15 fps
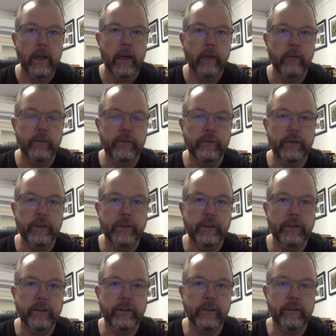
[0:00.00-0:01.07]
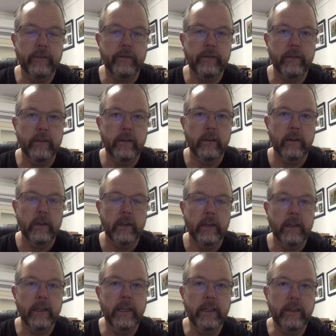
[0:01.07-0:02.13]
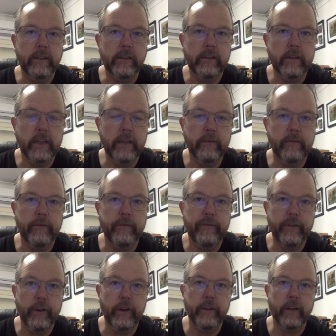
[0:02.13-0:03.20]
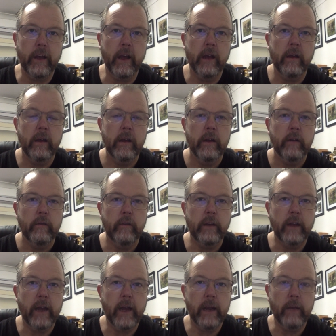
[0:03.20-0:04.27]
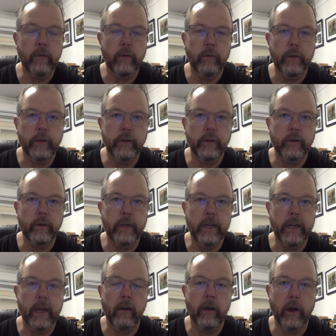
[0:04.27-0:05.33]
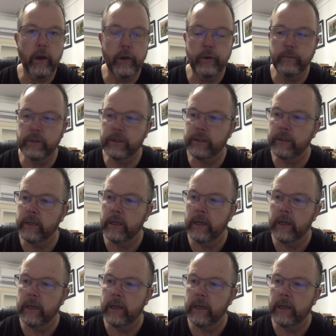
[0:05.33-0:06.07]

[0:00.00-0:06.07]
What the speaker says: restrictions have eased even further regarding what we do in our homes.